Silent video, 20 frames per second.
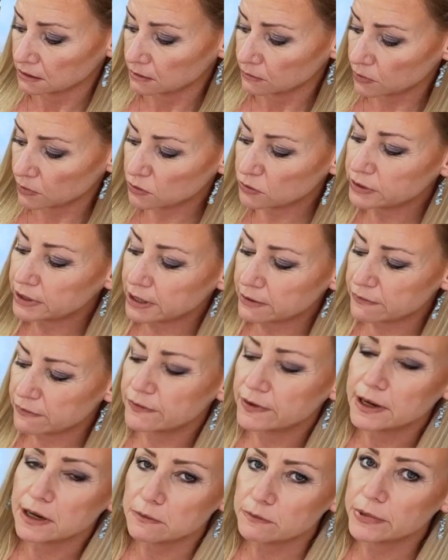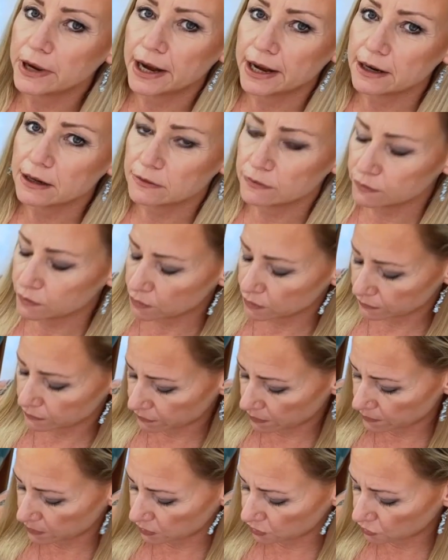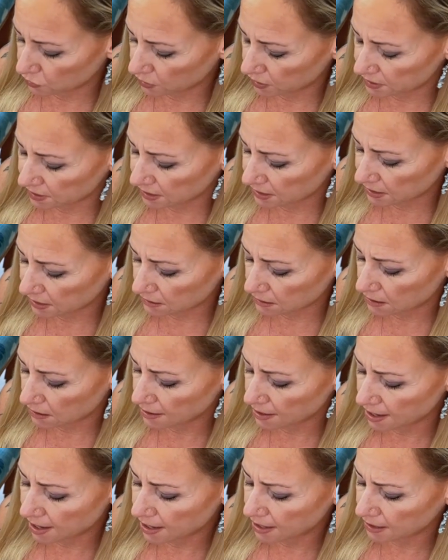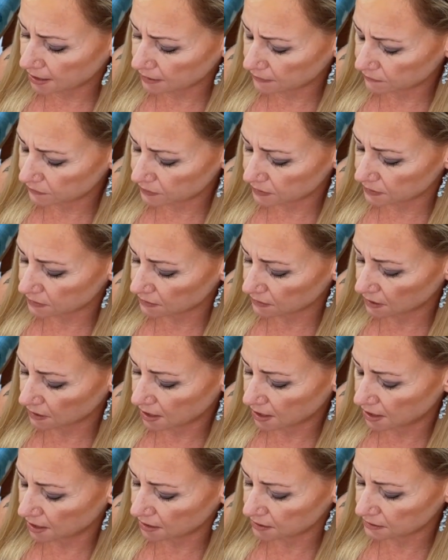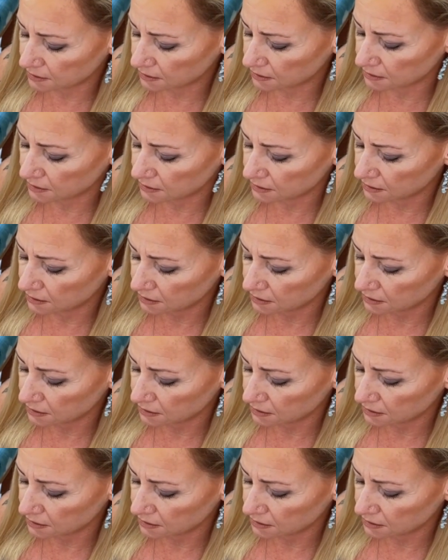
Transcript: We all need feedback for, from the choices in our lives, and